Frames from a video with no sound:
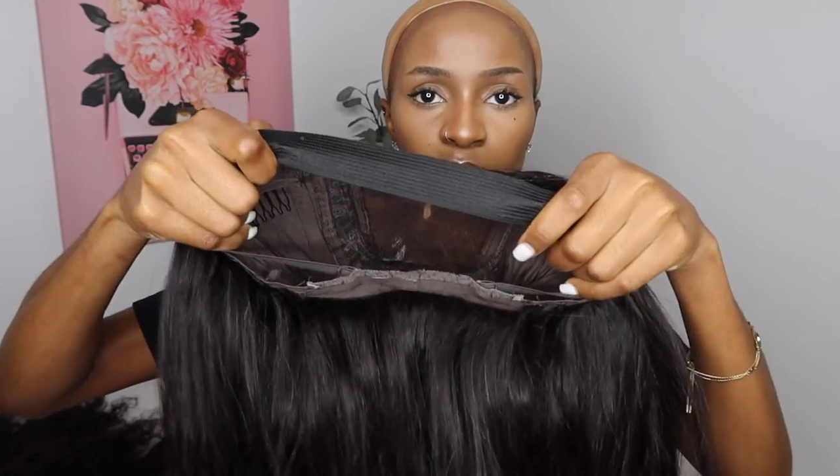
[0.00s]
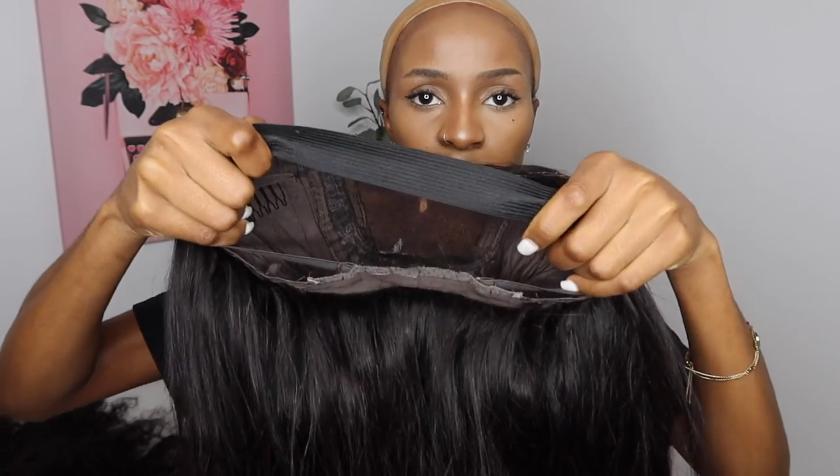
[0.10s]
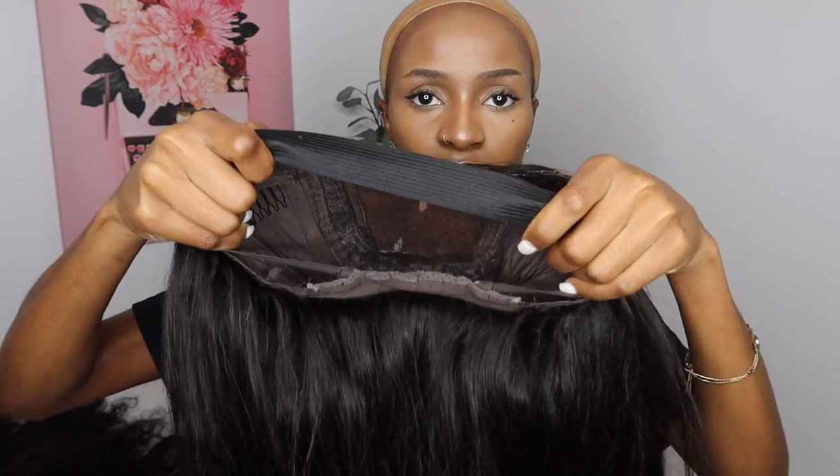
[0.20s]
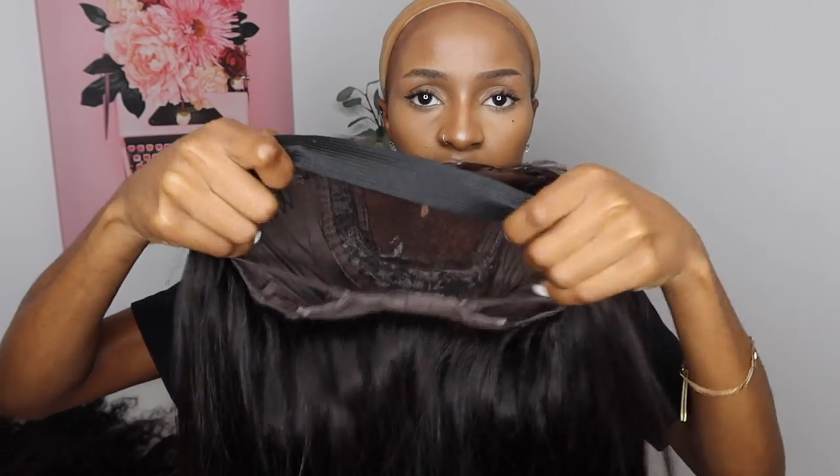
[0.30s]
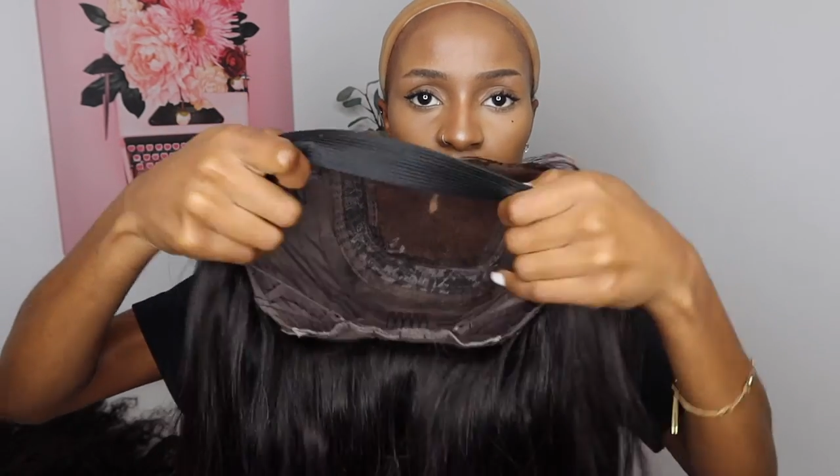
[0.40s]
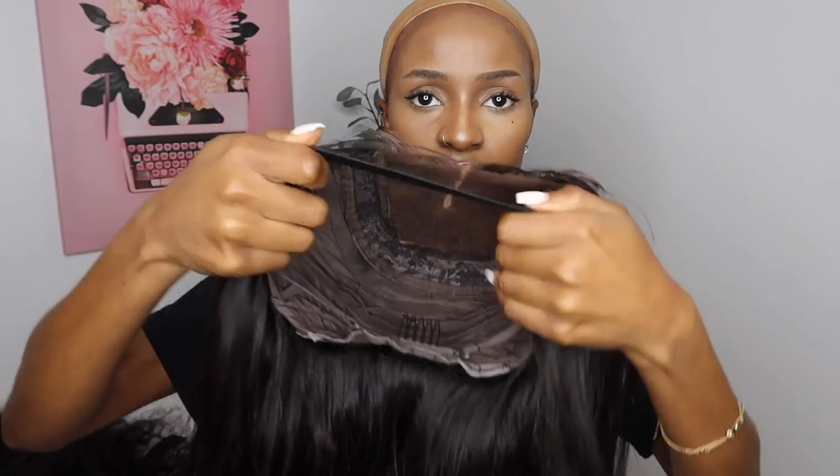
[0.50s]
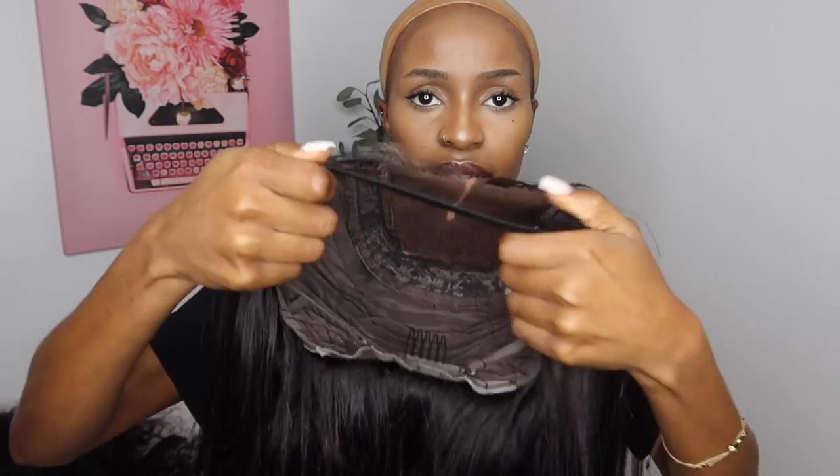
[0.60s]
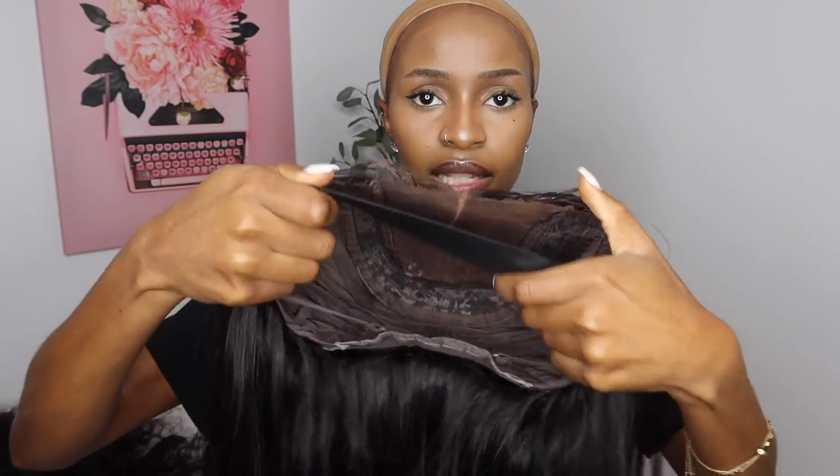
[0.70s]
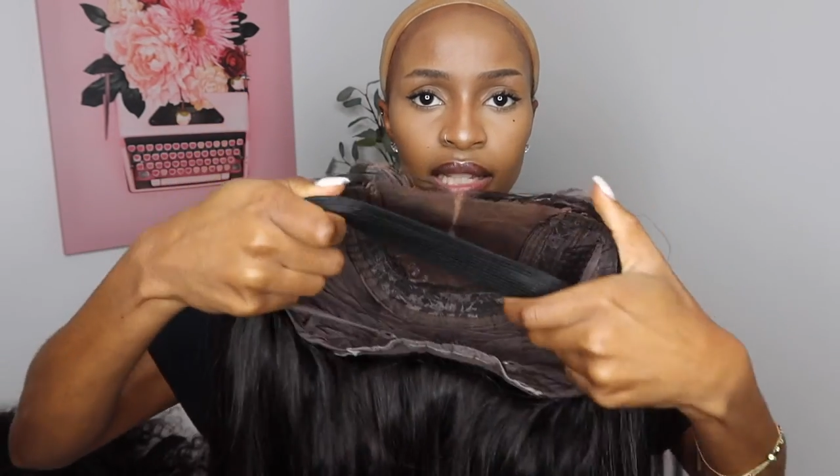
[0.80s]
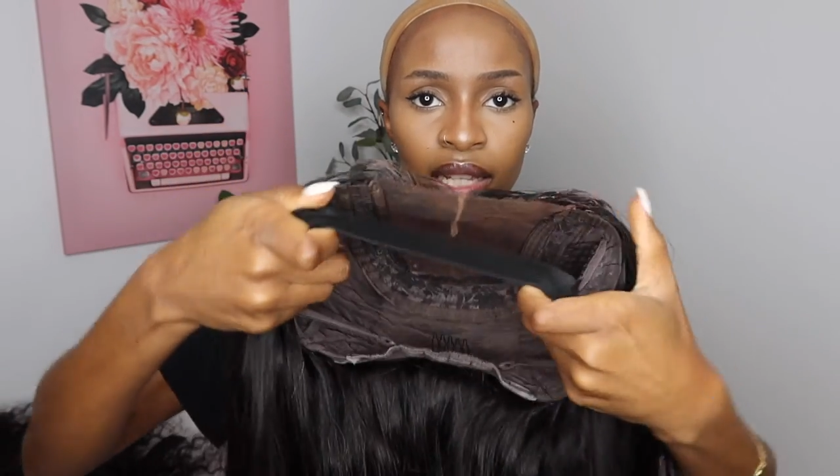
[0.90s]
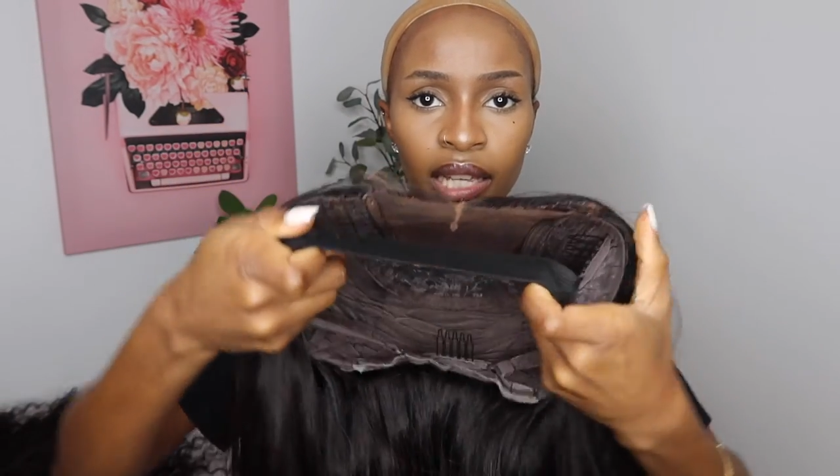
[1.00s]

with this